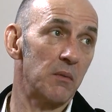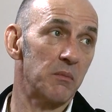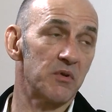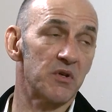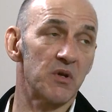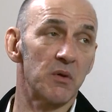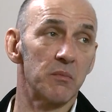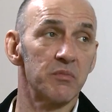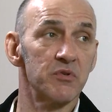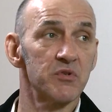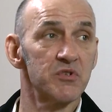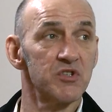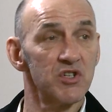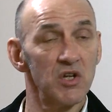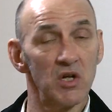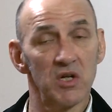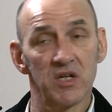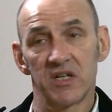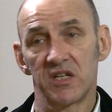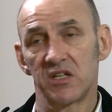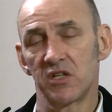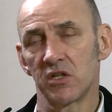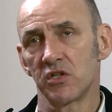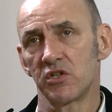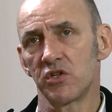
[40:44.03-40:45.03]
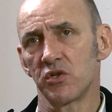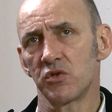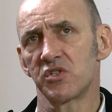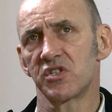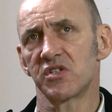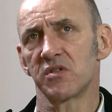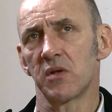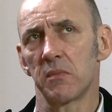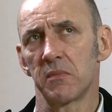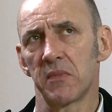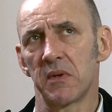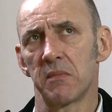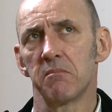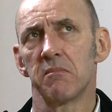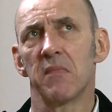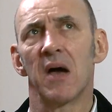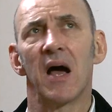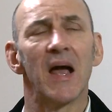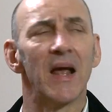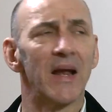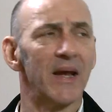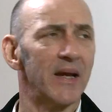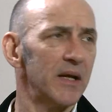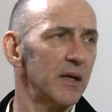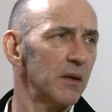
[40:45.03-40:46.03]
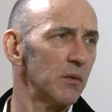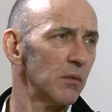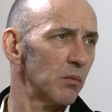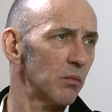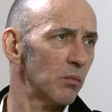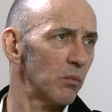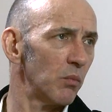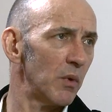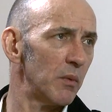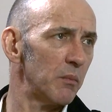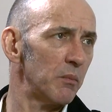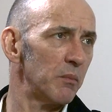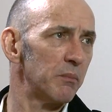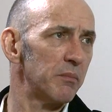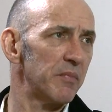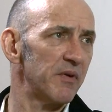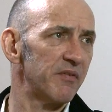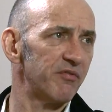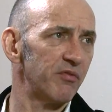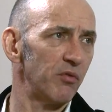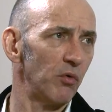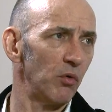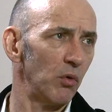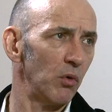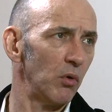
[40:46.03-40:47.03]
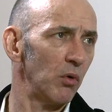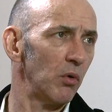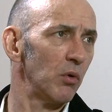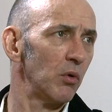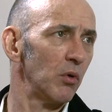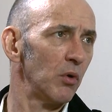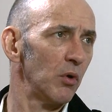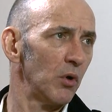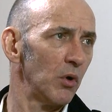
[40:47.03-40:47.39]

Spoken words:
I'm certainly going to do some in May, before